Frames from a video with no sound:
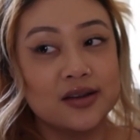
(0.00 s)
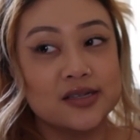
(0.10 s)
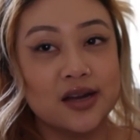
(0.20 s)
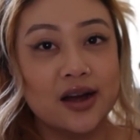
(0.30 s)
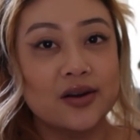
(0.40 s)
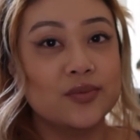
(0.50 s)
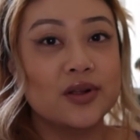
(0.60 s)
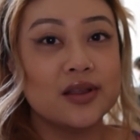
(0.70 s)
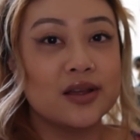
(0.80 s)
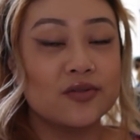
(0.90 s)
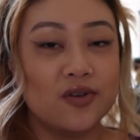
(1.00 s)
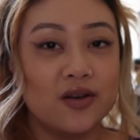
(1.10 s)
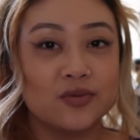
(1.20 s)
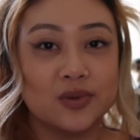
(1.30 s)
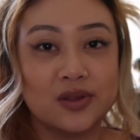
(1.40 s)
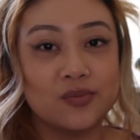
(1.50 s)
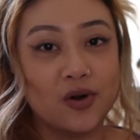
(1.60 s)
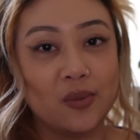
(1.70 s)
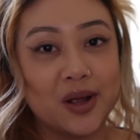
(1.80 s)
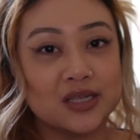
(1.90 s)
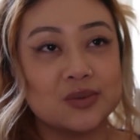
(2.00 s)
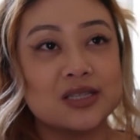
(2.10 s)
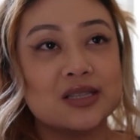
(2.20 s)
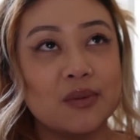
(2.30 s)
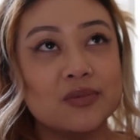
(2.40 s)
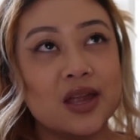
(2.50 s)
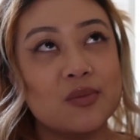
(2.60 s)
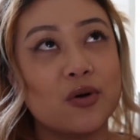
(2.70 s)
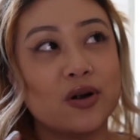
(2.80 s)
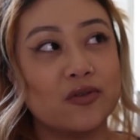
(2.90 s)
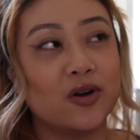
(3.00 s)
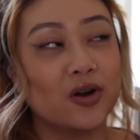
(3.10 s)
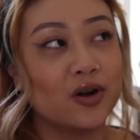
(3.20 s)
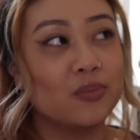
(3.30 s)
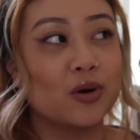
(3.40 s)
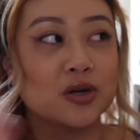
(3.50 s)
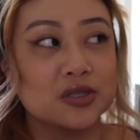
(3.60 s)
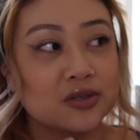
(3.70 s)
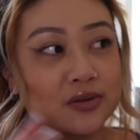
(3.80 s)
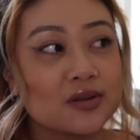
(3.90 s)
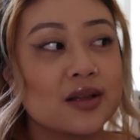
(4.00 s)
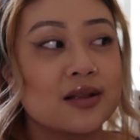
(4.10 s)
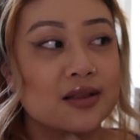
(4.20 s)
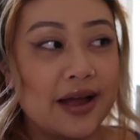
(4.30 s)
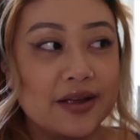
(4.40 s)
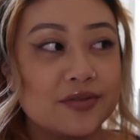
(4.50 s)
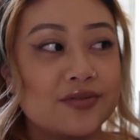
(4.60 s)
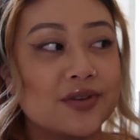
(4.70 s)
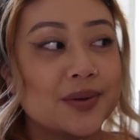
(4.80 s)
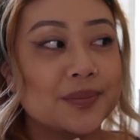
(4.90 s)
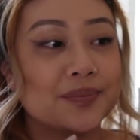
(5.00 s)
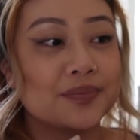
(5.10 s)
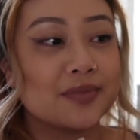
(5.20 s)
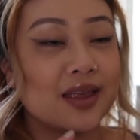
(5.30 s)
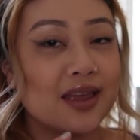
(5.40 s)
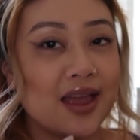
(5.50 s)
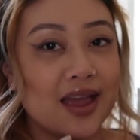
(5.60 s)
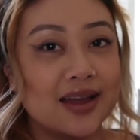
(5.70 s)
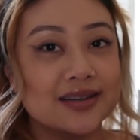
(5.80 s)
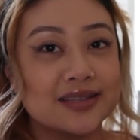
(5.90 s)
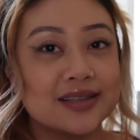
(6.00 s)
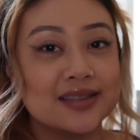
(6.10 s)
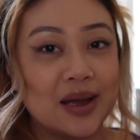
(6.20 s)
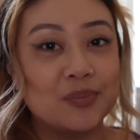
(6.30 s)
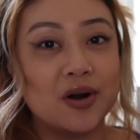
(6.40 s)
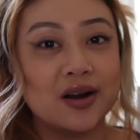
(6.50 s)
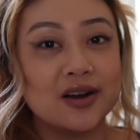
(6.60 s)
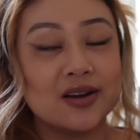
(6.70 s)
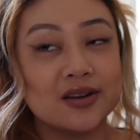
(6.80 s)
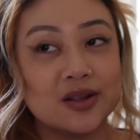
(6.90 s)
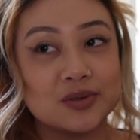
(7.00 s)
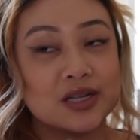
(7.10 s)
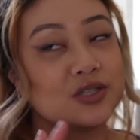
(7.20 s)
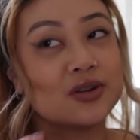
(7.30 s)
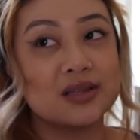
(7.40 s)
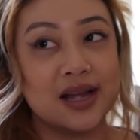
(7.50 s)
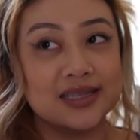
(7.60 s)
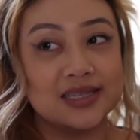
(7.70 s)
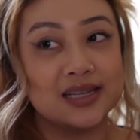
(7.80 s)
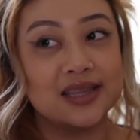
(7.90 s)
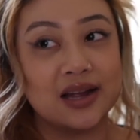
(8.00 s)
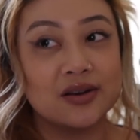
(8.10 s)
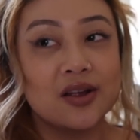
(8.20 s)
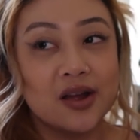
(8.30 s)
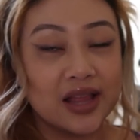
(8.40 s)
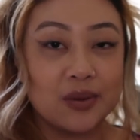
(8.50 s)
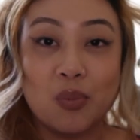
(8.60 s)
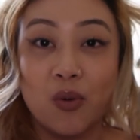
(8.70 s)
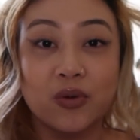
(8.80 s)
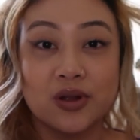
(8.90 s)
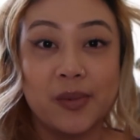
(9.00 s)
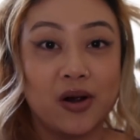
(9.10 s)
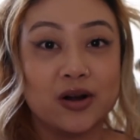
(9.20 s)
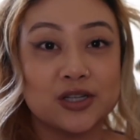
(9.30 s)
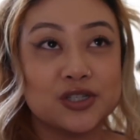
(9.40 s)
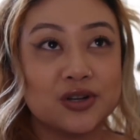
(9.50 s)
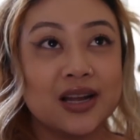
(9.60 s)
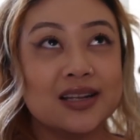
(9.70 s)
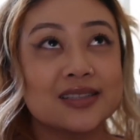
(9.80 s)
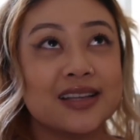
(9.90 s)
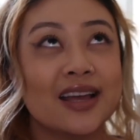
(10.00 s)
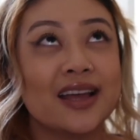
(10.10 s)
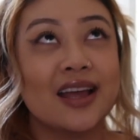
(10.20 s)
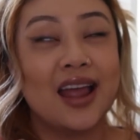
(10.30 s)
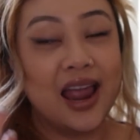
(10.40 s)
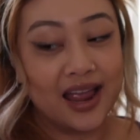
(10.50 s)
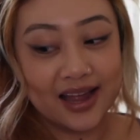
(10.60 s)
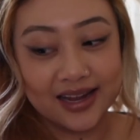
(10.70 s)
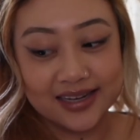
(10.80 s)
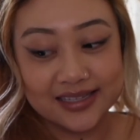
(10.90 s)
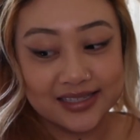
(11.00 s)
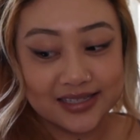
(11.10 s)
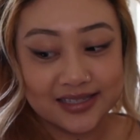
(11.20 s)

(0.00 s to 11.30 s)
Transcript: Not really involved with the romance, but something more of her personal life. And that part, there was like certain lines in it that like pulled on my heartstrings and